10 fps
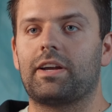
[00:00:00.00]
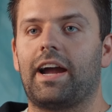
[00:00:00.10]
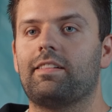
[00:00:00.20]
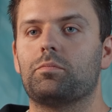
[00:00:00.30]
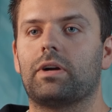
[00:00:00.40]

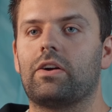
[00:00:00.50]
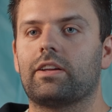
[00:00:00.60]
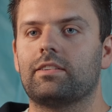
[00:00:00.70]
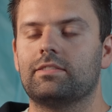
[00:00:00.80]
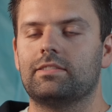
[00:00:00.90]
Kylan
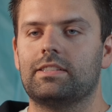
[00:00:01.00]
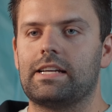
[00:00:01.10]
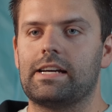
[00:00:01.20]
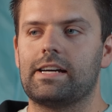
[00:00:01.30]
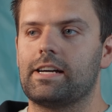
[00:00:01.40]
Browning.
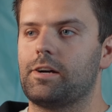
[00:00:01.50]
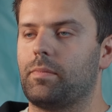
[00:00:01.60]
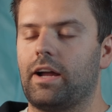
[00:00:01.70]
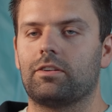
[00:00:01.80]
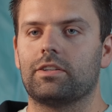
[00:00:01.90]

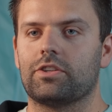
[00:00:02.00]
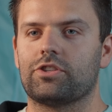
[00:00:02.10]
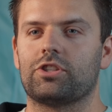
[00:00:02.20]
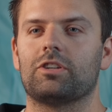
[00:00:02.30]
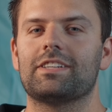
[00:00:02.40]
I run the
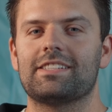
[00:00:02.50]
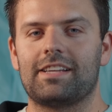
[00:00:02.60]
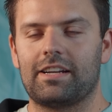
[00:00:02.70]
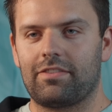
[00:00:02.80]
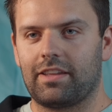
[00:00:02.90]
service
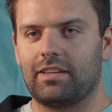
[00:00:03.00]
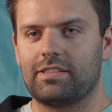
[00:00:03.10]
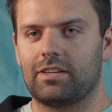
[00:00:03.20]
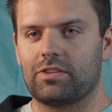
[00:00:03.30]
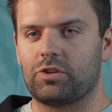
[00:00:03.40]
side of things
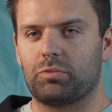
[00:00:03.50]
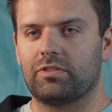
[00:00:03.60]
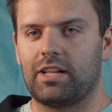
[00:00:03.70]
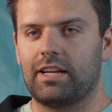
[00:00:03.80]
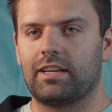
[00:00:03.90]
here at
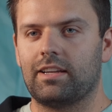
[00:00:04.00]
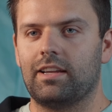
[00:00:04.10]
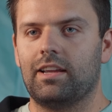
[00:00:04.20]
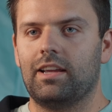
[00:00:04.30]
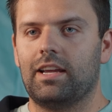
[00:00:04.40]
Superfly,
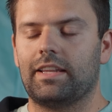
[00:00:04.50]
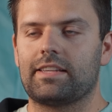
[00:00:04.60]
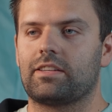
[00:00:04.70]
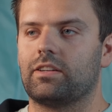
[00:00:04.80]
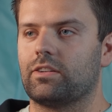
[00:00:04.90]
and
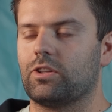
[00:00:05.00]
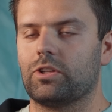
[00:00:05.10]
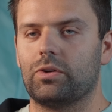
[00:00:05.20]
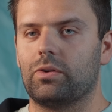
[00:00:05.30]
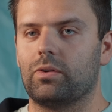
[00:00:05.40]
that's going to
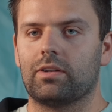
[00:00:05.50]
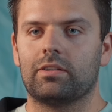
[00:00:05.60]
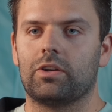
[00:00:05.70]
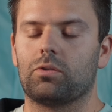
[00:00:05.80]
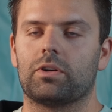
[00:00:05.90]
include,
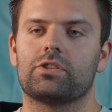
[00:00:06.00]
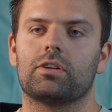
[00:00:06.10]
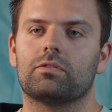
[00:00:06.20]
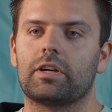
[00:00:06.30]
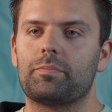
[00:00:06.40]

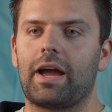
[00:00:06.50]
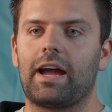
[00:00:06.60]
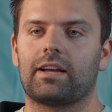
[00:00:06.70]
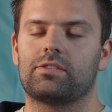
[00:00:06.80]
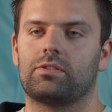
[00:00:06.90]
reserve
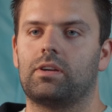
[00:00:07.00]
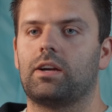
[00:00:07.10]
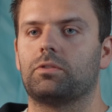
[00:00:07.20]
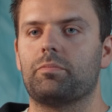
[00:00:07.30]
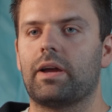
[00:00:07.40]
repacks,
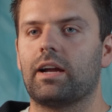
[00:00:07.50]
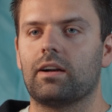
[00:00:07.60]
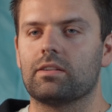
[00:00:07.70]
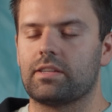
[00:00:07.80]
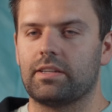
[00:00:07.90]

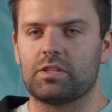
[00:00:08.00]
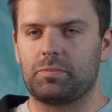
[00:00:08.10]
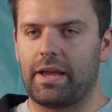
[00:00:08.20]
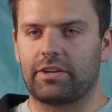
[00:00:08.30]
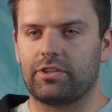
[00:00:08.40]
repairs,
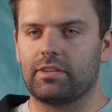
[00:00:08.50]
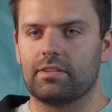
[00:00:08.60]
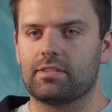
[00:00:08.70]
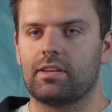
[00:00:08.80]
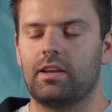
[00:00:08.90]

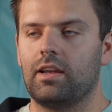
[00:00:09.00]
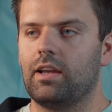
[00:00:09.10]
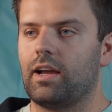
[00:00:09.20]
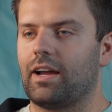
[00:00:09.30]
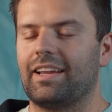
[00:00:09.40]
inspections,
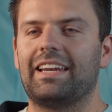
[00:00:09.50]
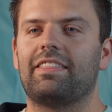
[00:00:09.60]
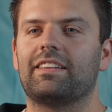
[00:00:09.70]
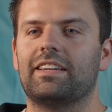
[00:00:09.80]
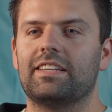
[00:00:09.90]

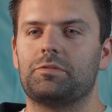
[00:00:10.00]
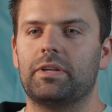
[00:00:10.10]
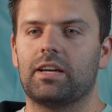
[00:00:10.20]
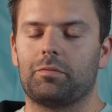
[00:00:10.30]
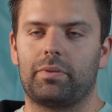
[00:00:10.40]
anything that needs to
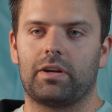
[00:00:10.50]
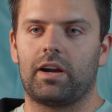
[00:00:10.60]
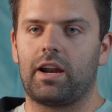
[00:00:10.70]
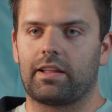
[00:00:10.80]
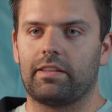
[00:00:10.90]
be done
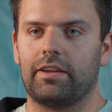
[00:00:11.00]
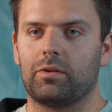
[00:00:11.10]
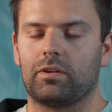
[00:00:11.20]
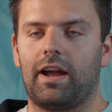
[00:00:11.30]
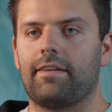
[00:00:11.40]
periodically
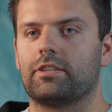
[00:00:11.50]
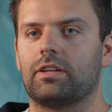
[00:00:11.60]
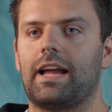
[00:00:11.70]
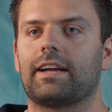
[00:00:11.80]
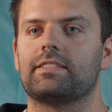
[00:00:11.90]
or after
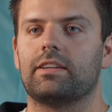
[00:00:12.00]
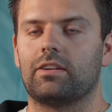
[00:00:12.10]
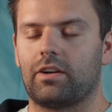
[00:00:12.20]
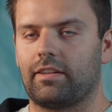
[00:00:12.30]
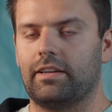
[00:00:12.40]
an
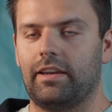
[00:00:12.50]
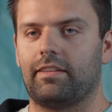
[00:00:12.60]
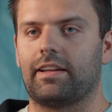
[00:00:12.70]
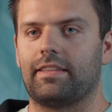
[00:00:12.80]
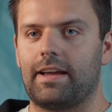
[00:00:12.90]
accident or anything
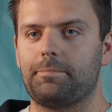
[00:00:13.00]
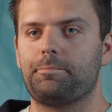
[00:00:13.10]
like that.